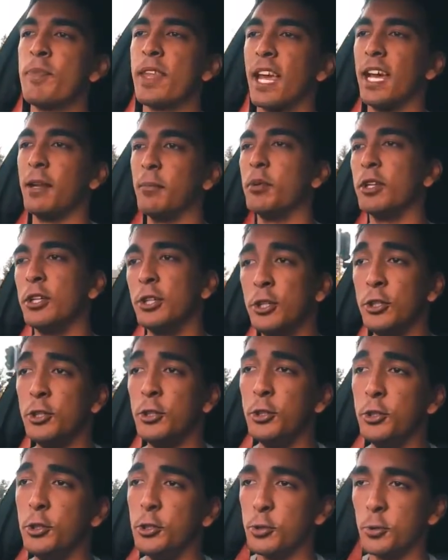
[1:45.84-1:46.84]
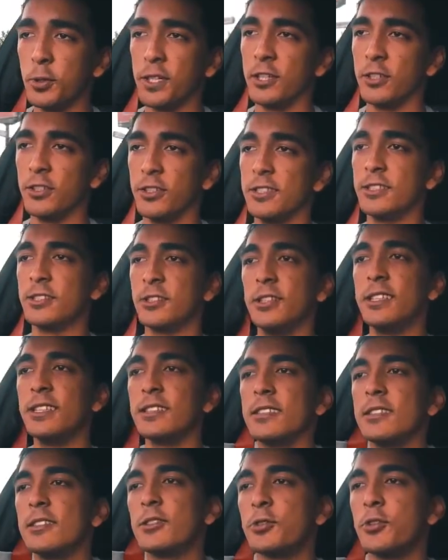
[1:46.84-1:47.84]
and put a huge wing on it. So
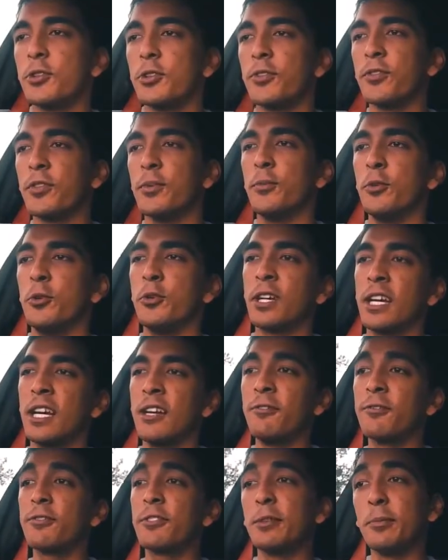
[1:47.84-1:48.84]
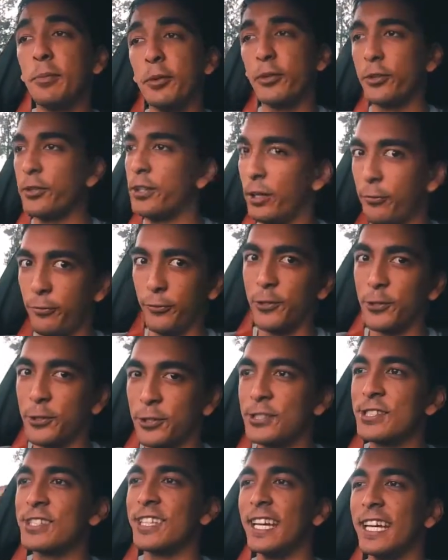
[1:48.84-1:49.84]
this is sort of the more comfortable, if you
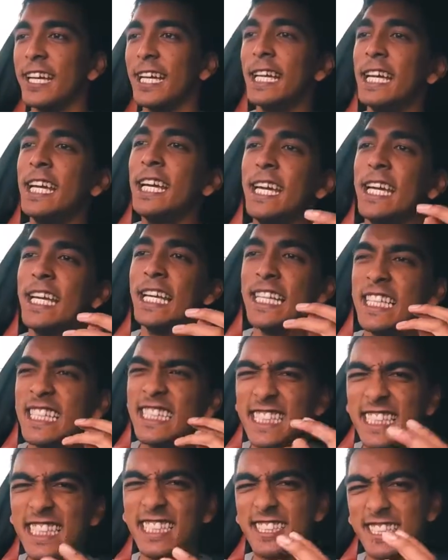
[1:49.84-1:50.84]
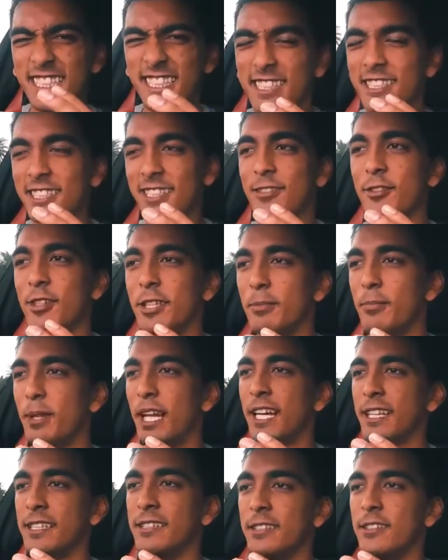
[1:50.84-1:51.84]
could say, C63
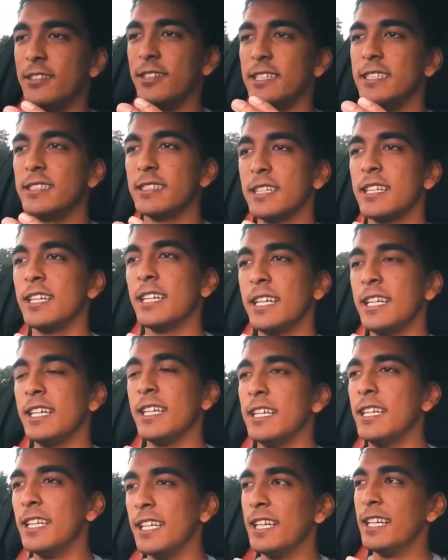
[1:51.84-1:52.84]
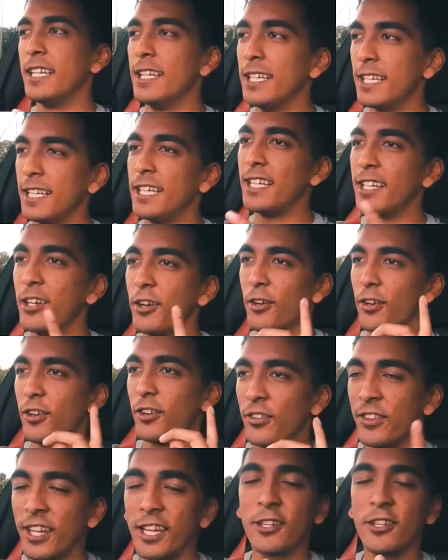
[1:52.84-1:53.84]
Black Series.
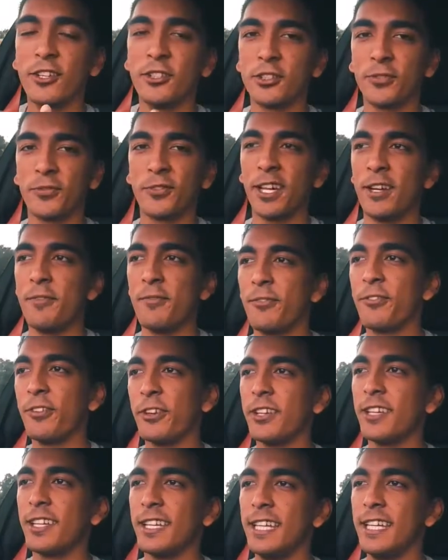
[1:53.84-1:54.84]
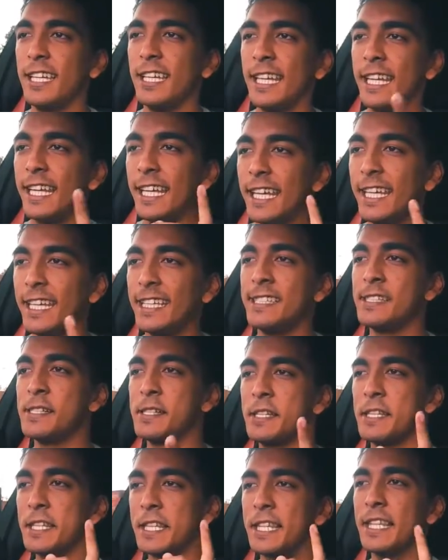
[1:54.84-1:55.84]
On that note of comfort, it
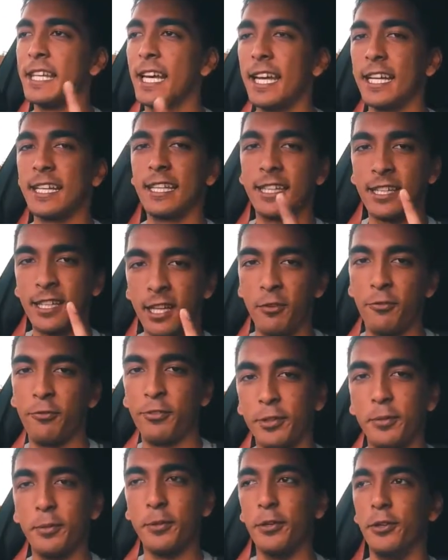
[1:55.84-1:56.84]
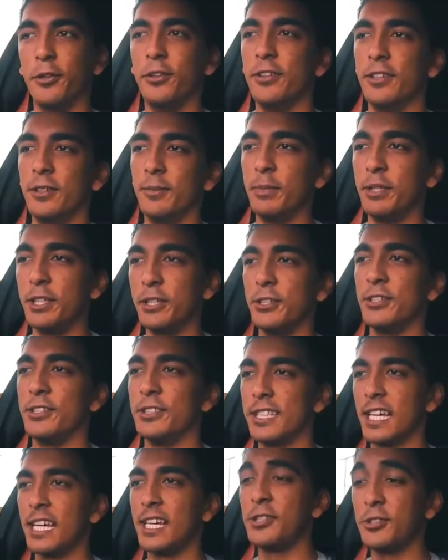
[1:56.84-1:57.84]
isn't that comfortable
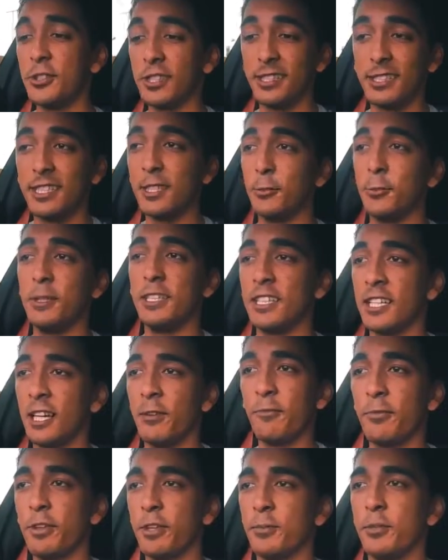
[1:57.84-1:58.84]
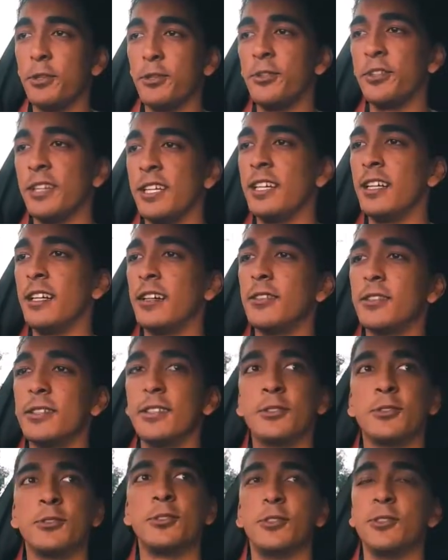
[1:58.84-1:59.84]
because, as you can see, we're in comfort mode now.
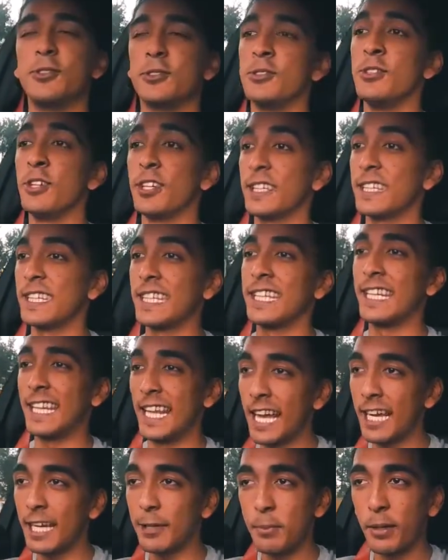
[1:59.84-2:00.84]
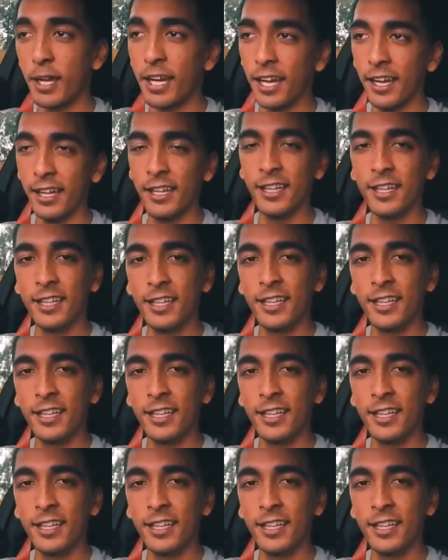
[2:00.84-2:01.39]
This road's not that bad,